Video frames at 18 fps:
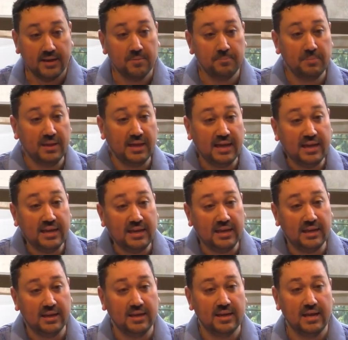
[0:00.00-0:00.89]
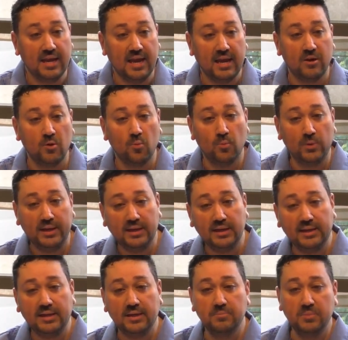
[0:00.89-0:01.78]
up eating at a
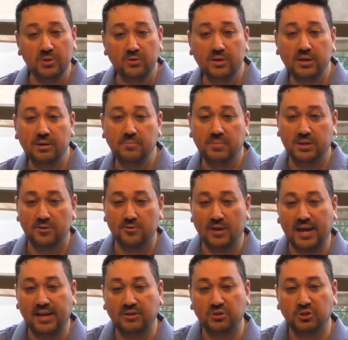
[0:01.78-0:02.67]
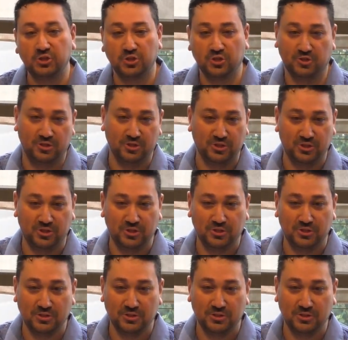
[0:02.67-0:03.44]
weekly community meal at a church.